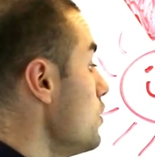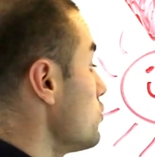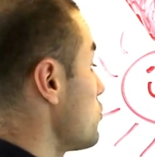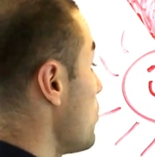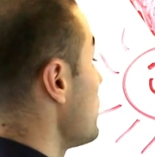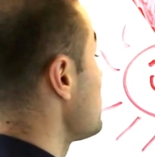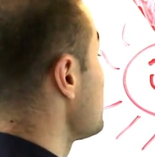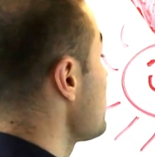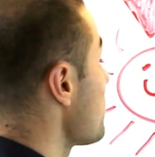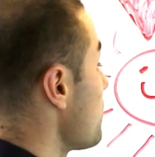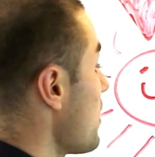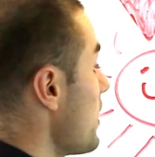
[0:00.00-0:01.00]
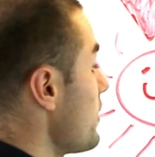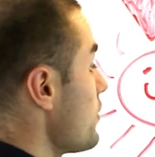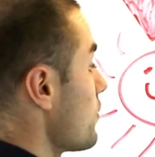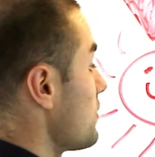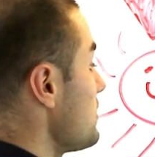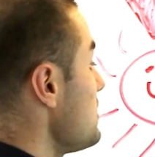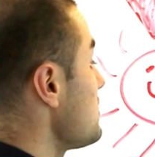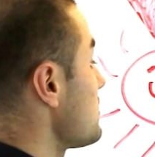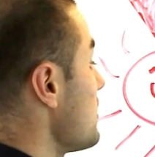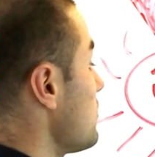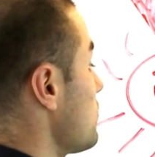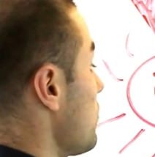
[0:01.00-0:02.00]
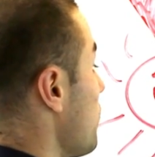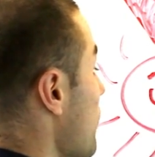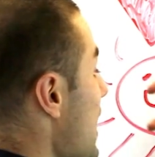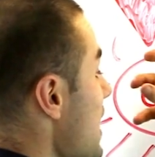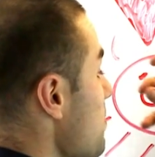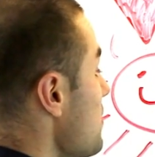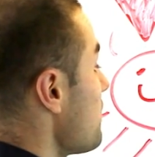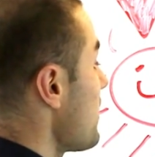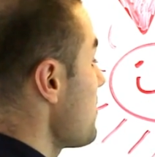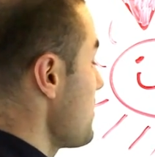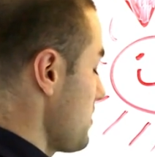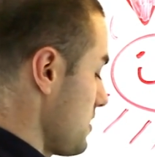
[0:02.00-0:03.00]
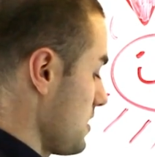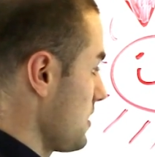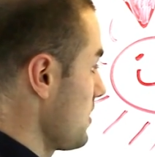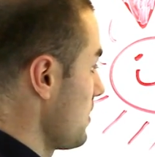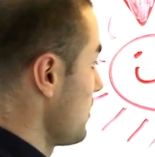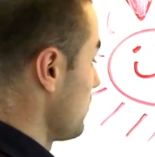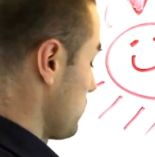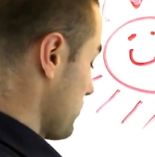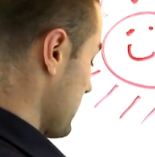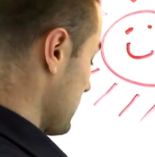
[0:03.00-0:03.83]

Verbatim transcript: So once in your blood, your T cells will grab the vitamin D, so it